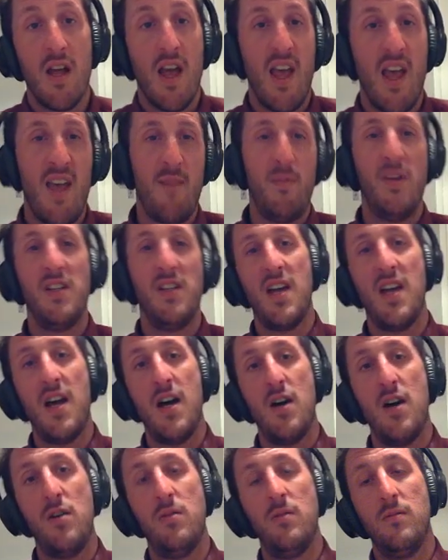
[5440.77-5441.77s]

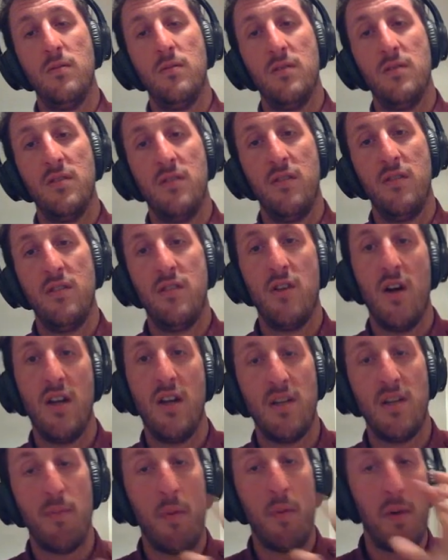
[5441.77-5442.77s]
Emmental. Sorry,
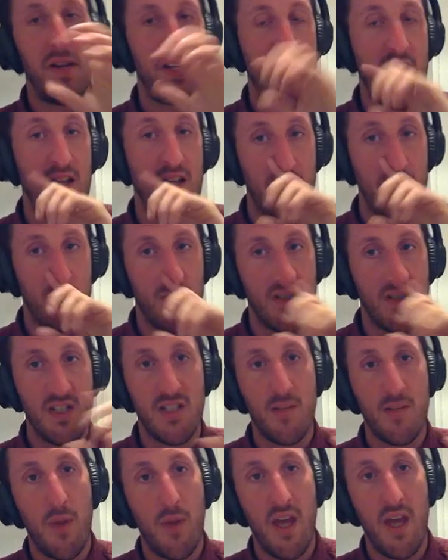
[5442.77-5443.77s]
gentlemen, my chat
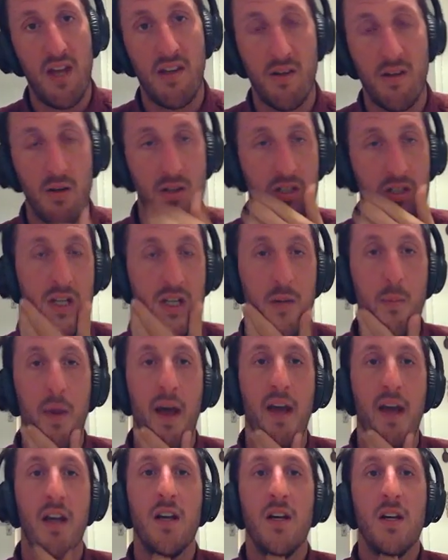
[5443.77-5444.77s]
disappeared, so it's just come
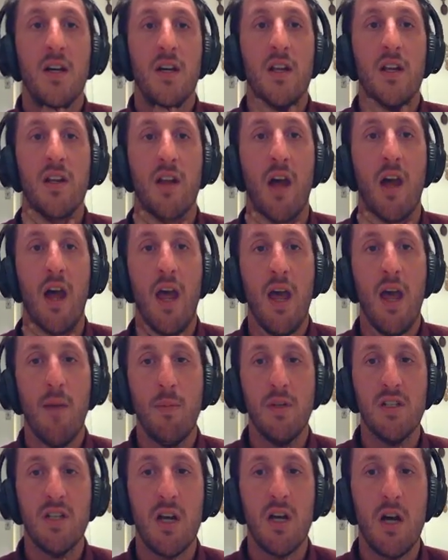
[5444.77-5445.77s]
back. So
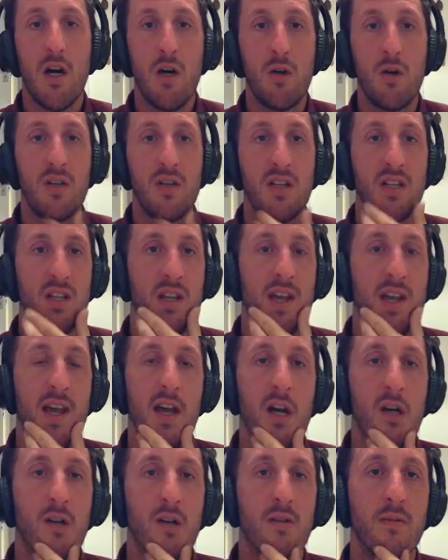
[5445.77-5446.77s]
Emmental, does it
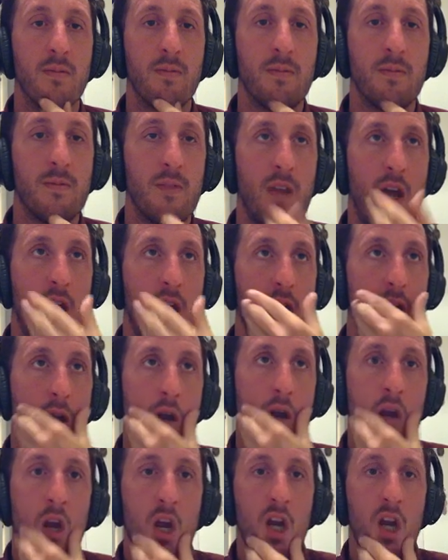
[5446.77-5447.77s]
count?
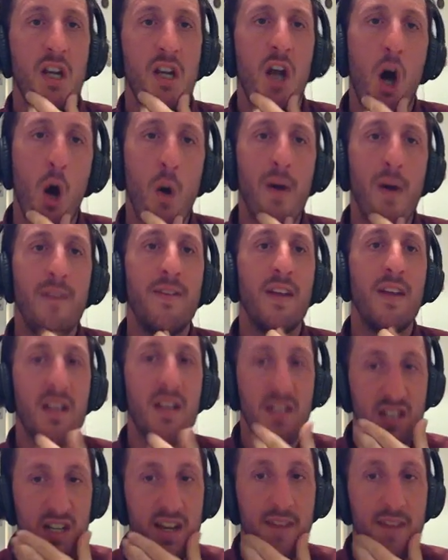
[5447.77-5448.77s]
No, I think
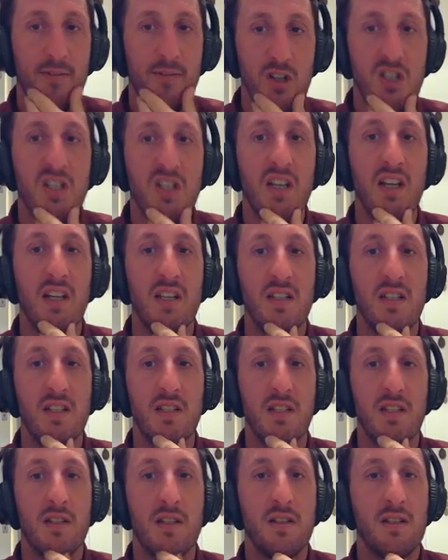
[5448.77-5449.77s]
that's a different cheese.